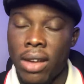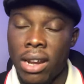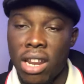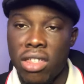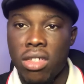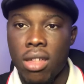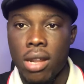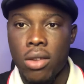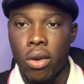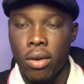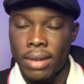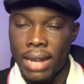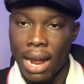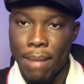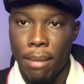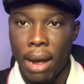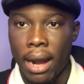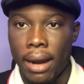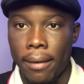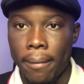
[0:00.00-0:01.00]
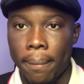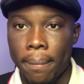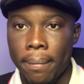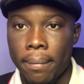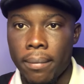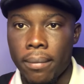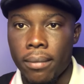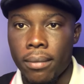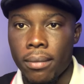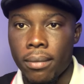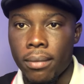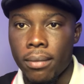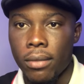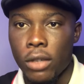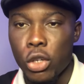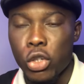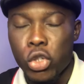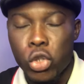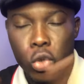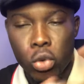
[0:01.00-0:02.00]
financially on that man.
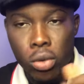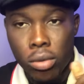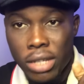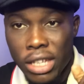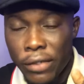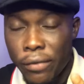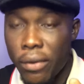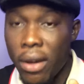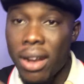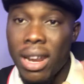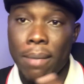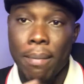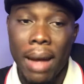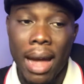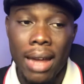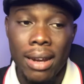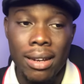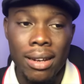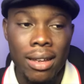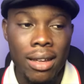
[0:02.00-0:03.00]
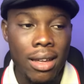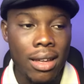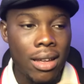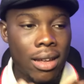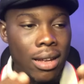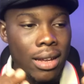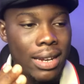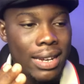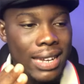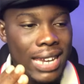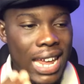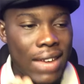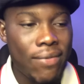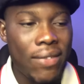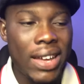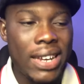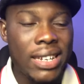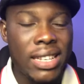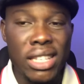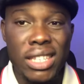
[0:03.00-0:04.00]
So if you are a man,
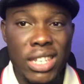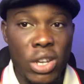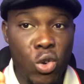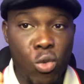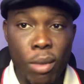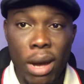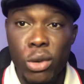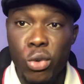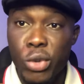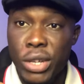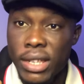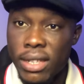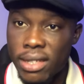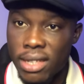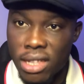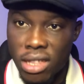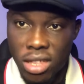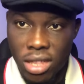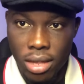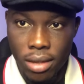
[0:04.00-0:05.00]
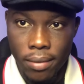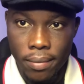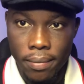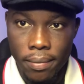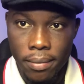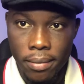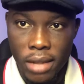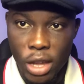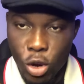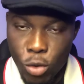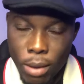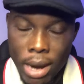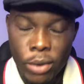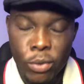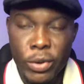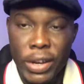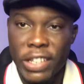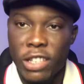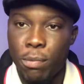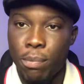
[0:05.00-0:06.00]
never date a woman who is stingy. A
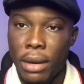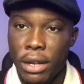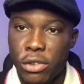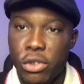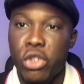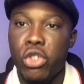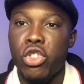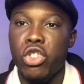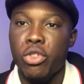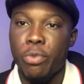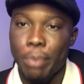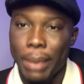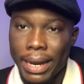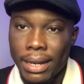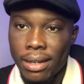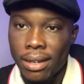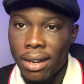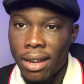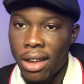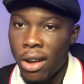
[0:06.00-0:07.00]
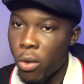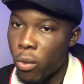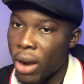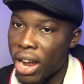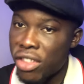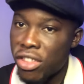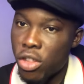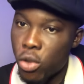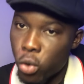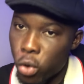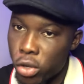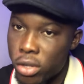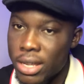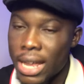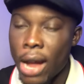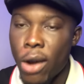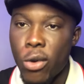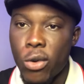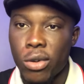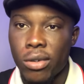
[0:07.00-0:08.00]
woman who expects you to spend while she
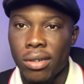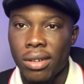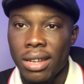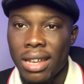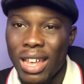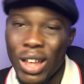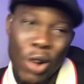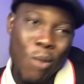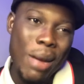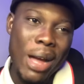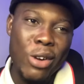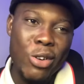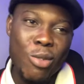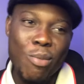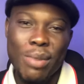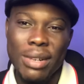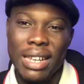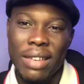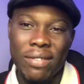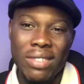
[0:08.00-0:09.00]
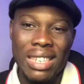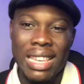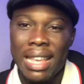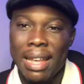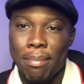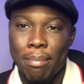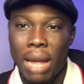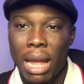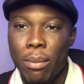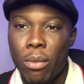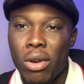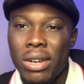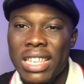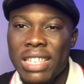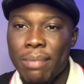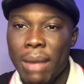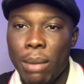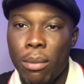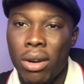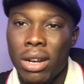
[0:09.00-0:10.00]
holds her own. A woman who believes my money
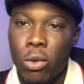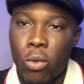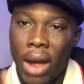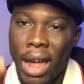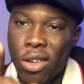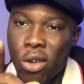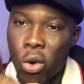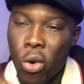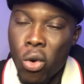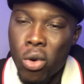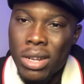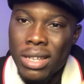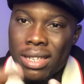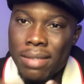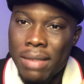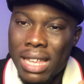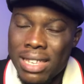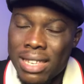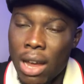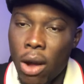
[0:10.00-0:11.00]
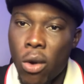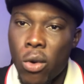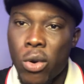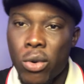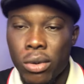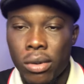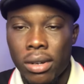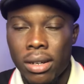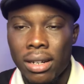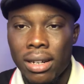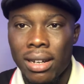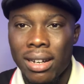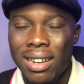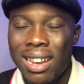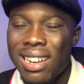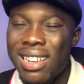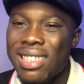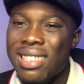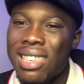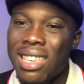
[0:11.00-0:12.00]
is my money while your own is our own.
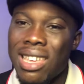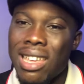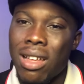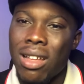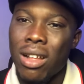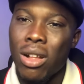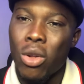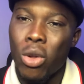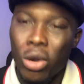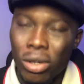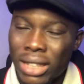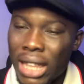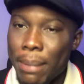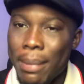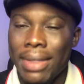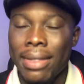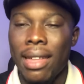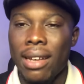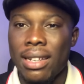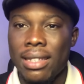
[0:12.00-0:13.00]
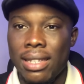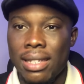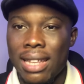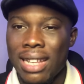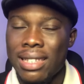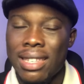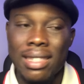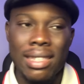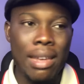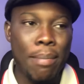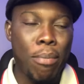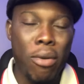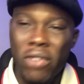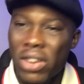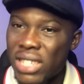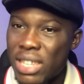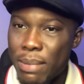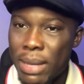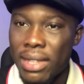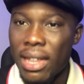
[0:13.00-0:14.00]
That is a gutter mentality. That is a
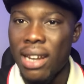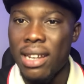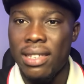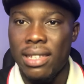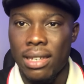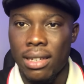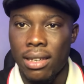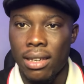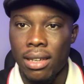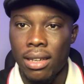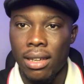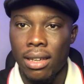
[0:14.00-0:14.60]
poverty mentality.